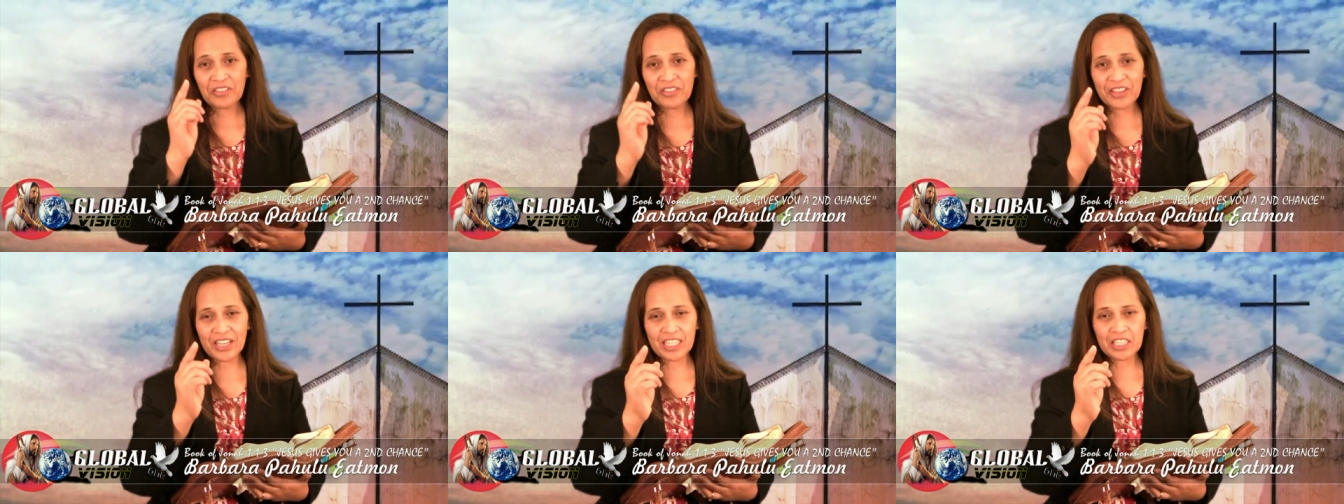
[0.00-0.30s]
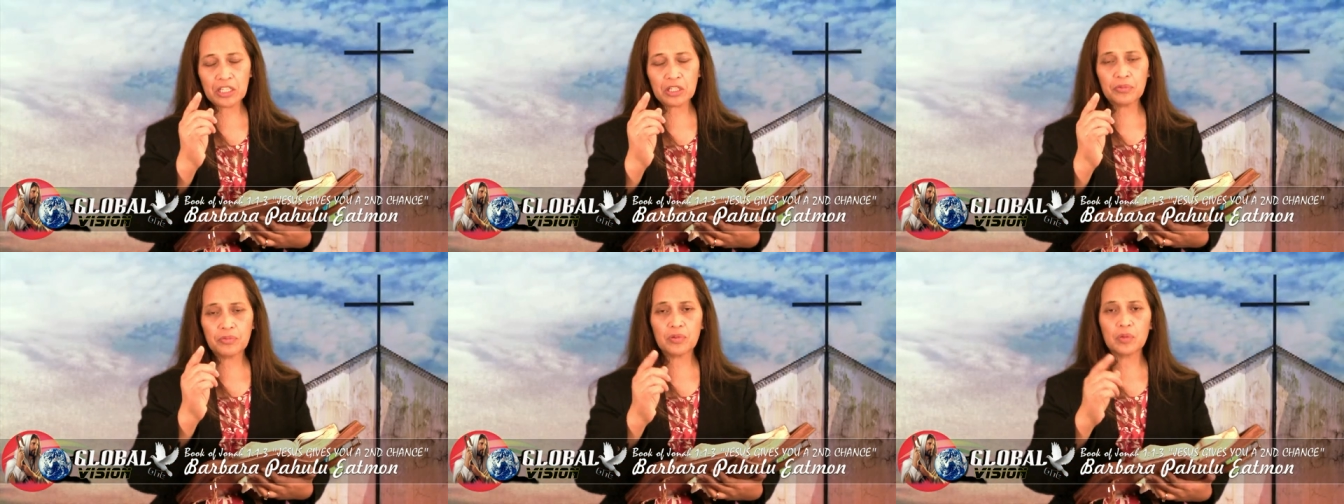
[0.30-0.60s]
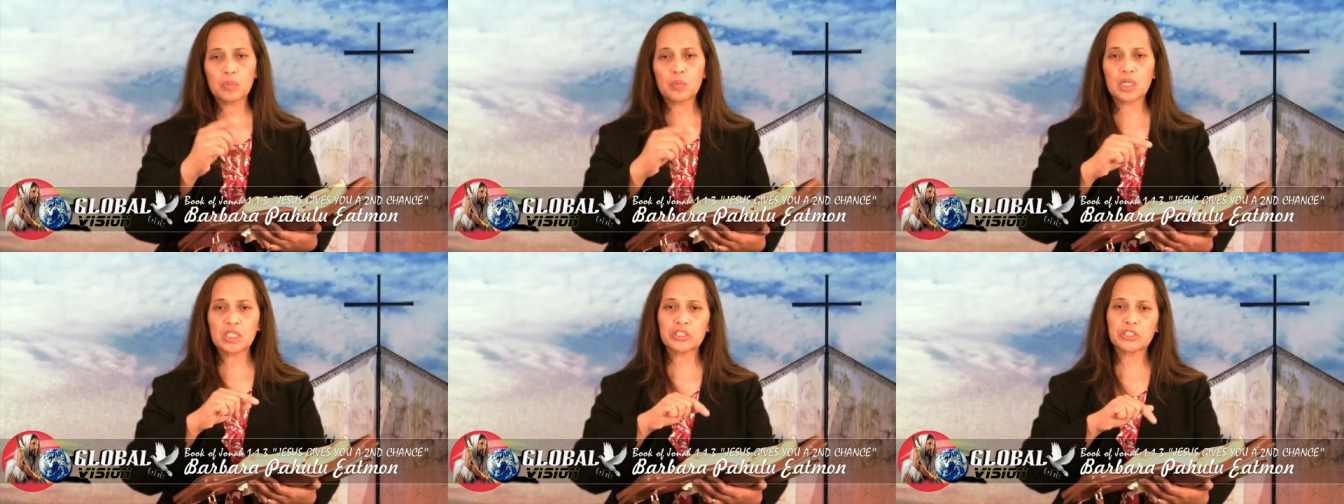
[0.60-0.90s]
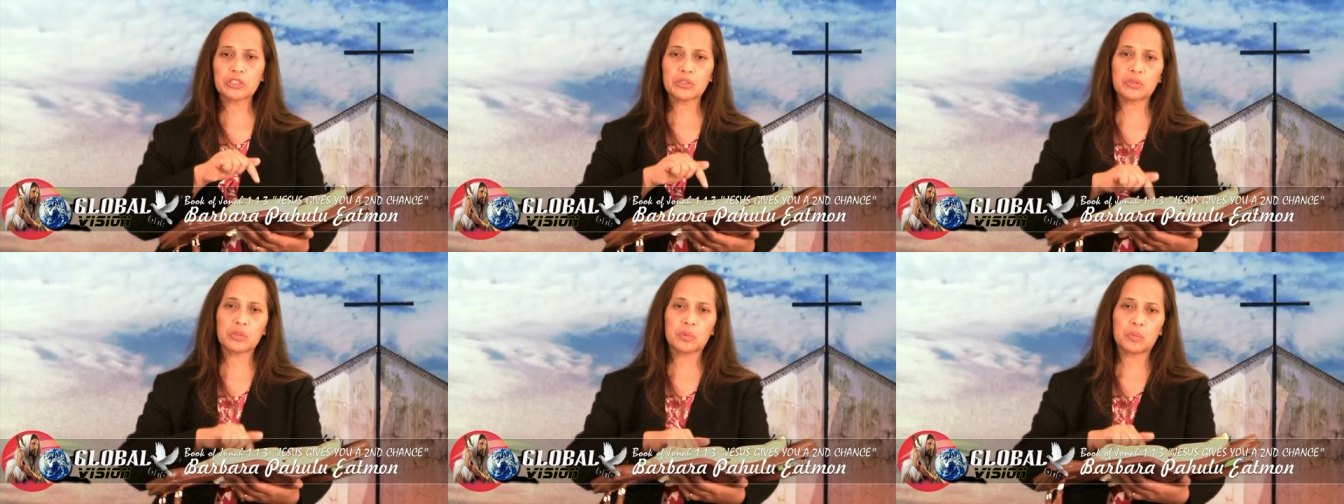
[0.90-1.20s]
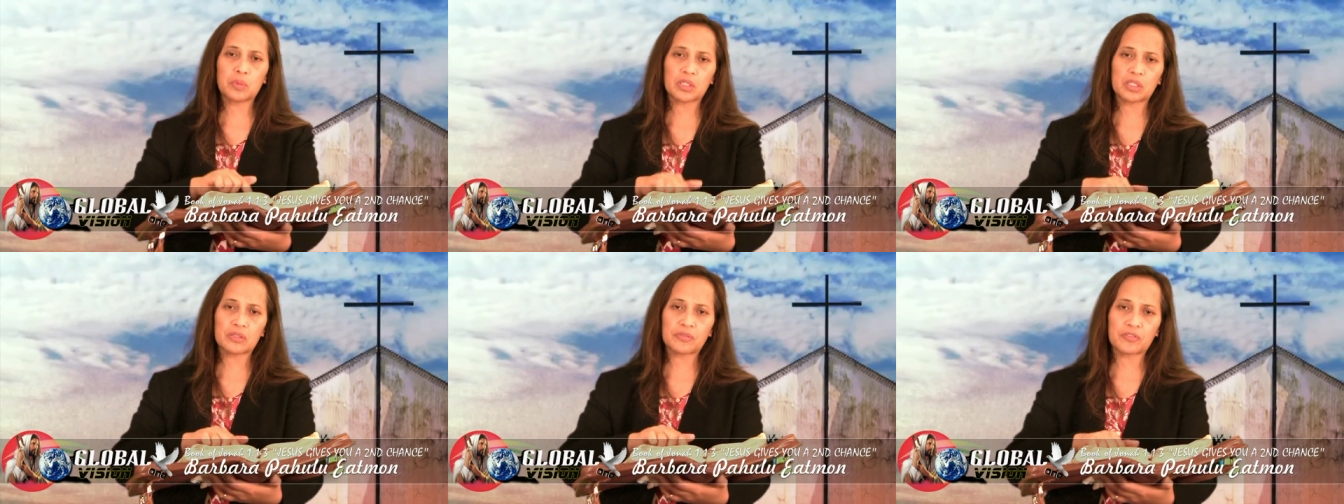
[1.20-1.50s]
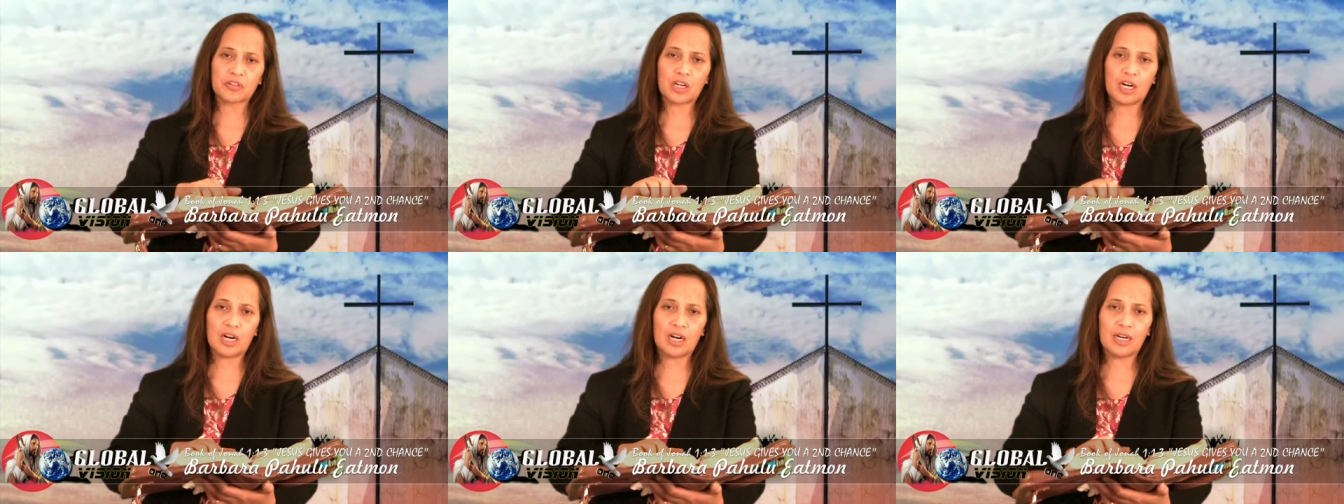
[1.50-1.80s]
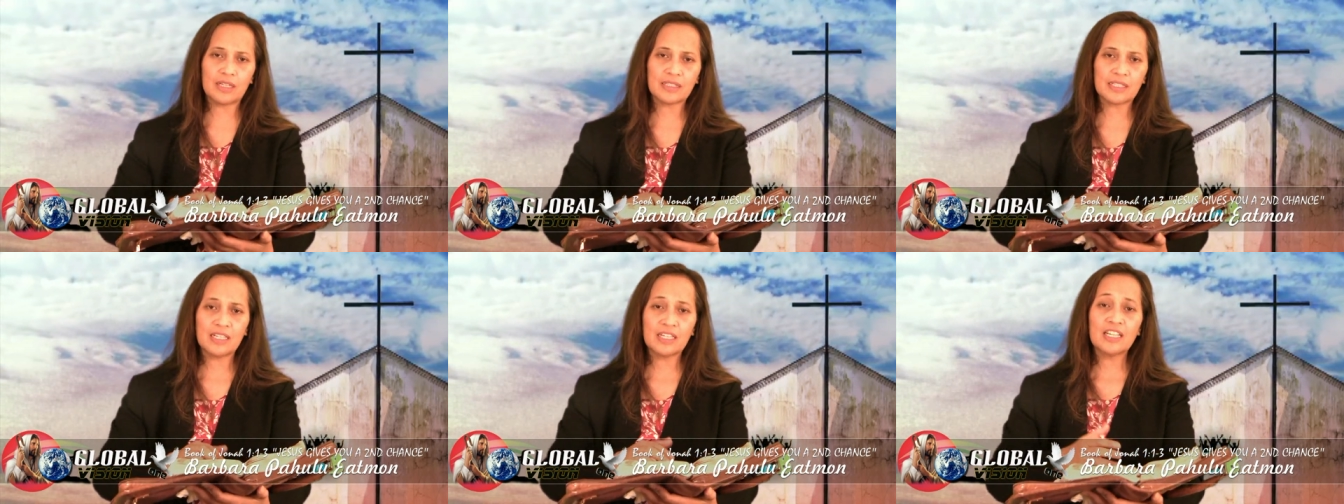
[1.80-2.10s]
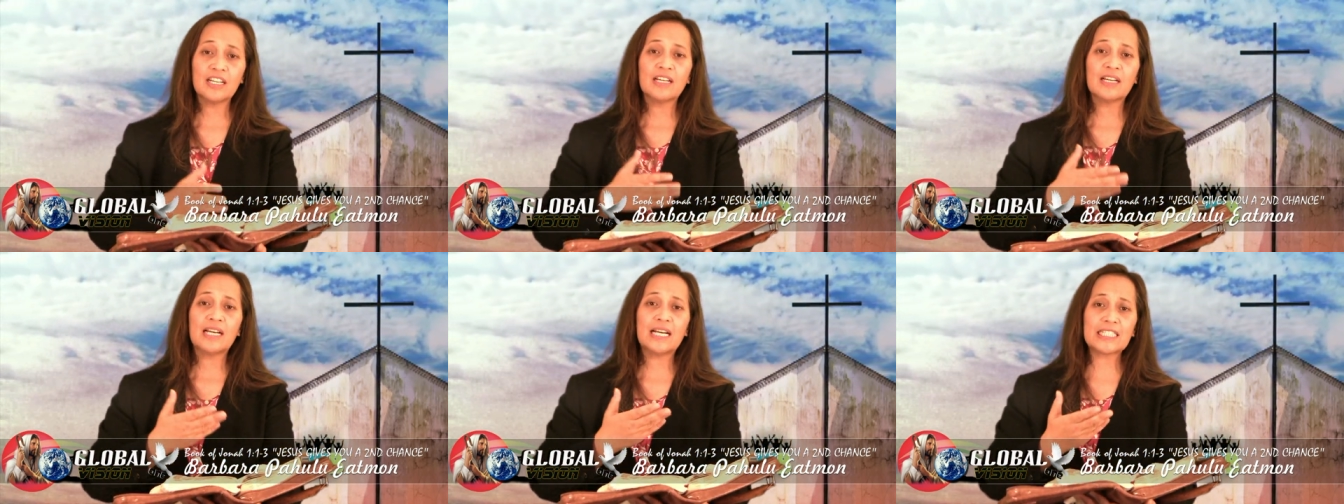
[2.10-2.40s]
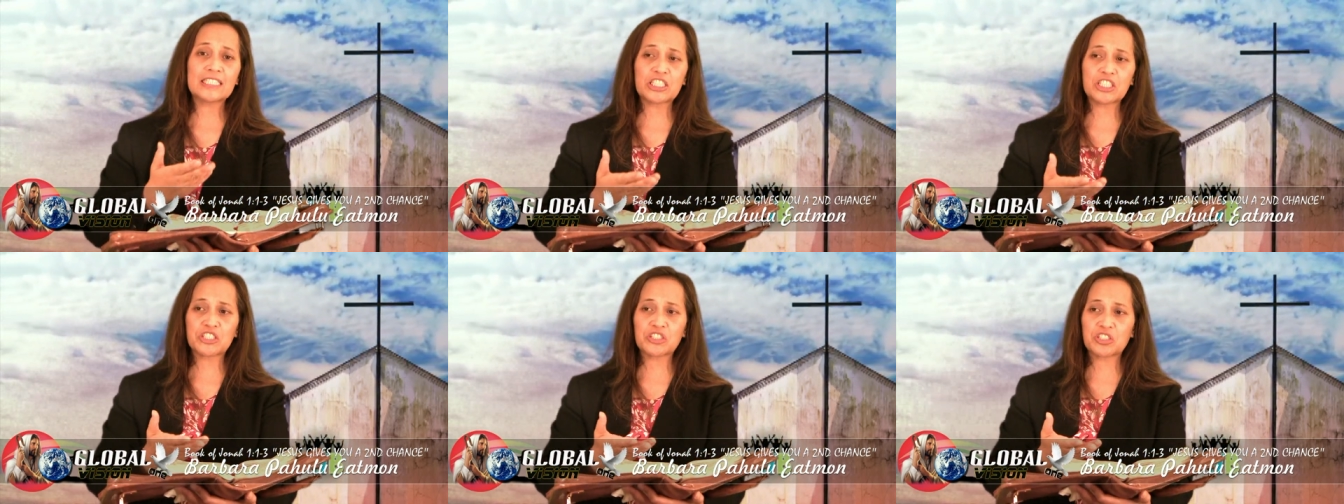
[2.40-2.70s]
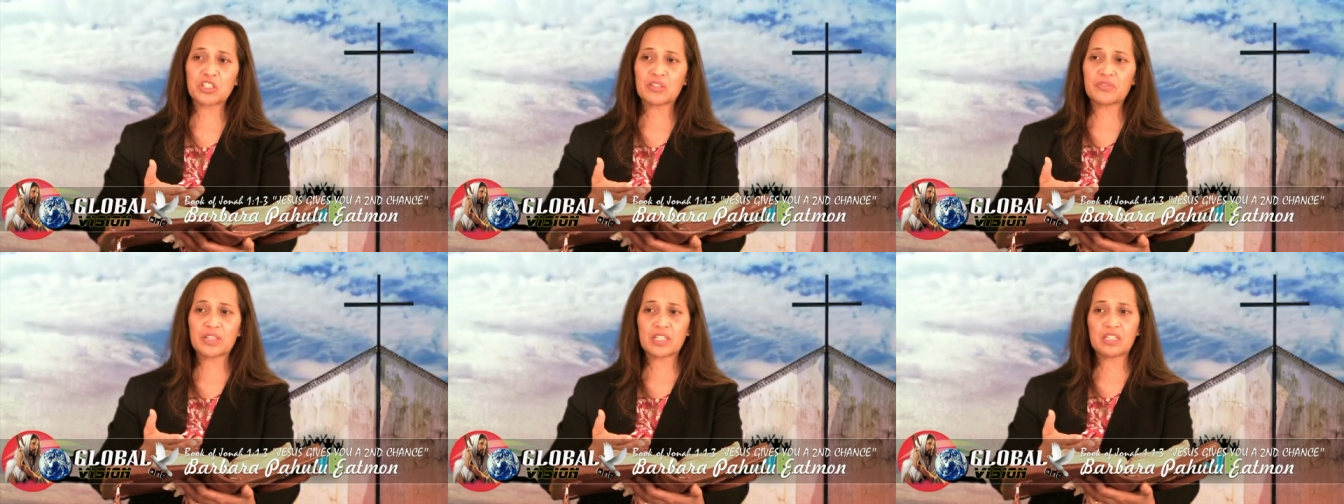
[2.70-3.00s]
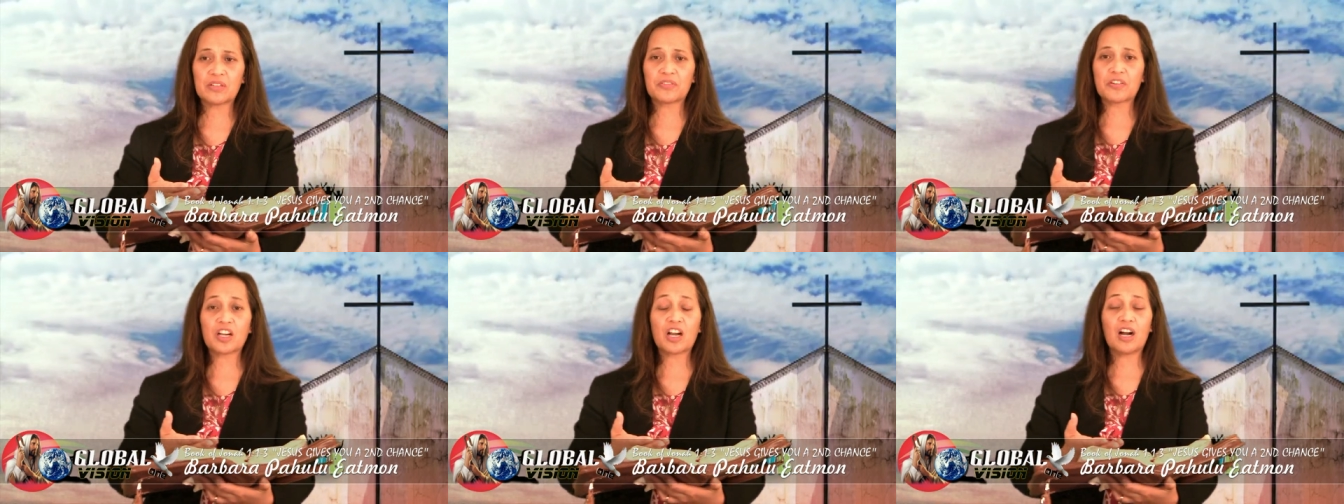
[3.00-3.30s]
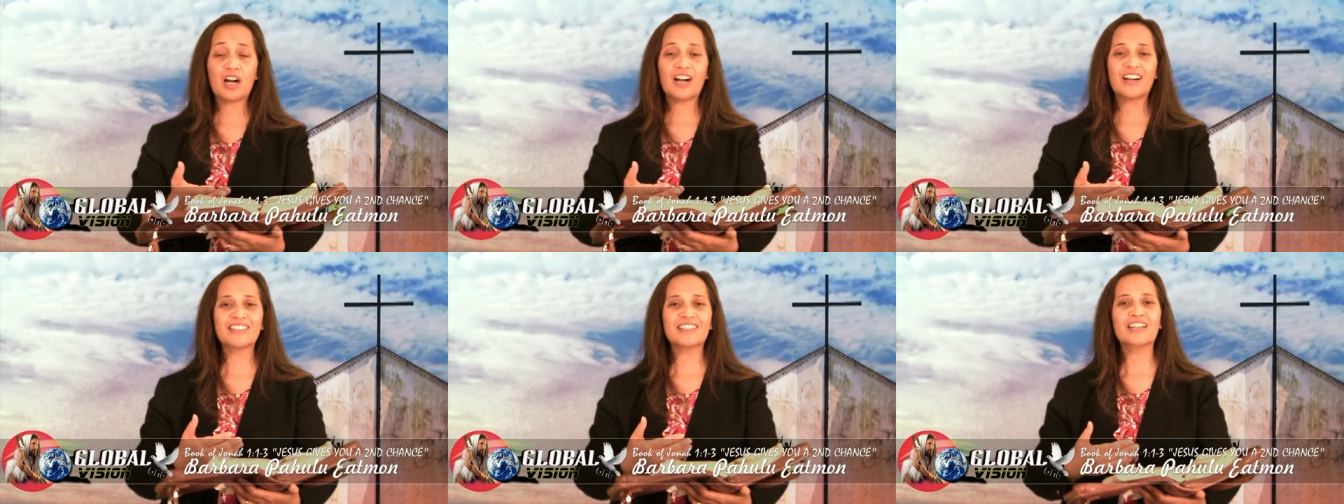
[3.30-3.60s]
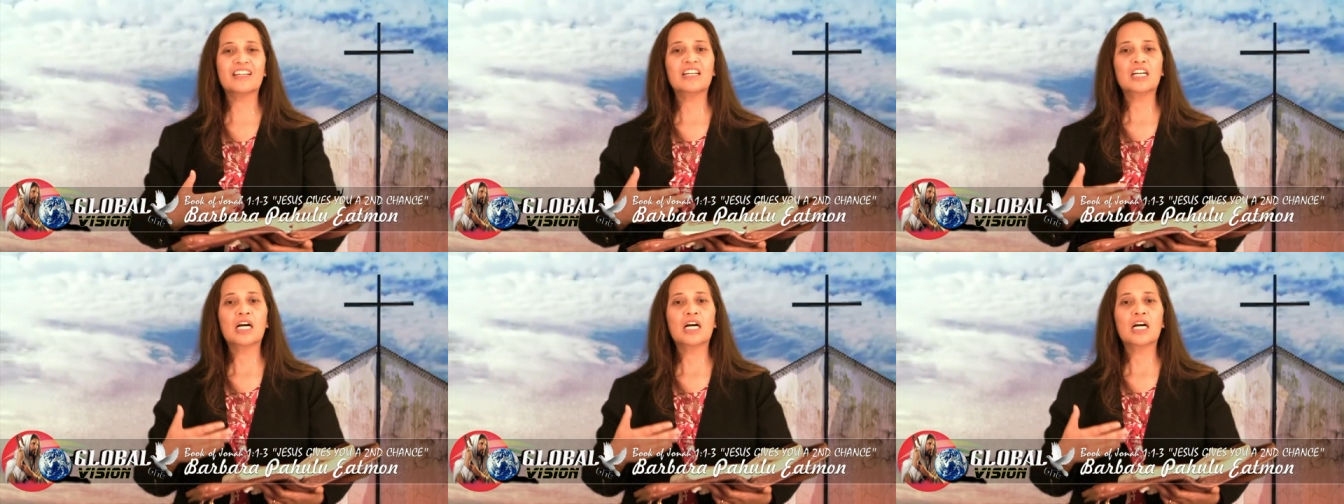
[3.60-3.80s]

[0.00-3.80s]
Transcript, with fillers: Thank you for watching the Word of God as a servant of God.